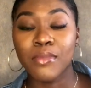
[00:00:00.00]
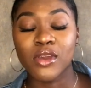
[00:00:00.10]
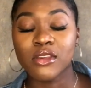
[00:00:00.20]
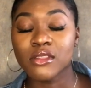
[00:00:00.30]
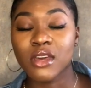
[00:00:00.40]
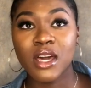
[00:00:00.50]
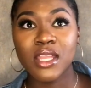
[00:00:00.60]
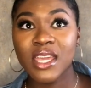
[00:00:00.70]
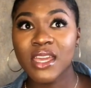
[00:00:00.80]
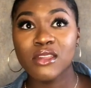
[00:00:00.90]
because
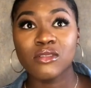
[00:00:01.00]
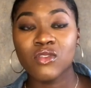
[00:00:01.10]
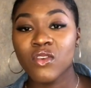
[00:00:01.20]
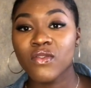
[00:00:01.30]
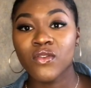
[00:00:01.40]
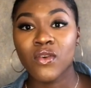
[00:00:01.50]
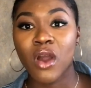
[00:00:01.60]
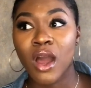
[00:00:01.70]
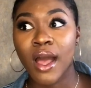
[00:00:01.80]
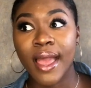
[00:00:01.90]
Garnier is not for
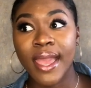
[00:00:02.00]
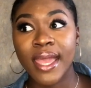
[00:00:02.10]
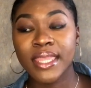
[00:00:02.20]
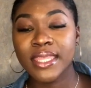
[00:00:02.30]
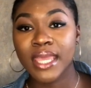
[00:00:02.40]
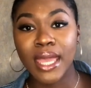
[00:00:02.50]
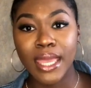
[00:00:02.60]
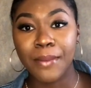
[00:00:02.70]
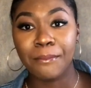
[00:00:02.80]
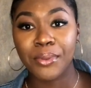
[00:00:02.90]
our hair type.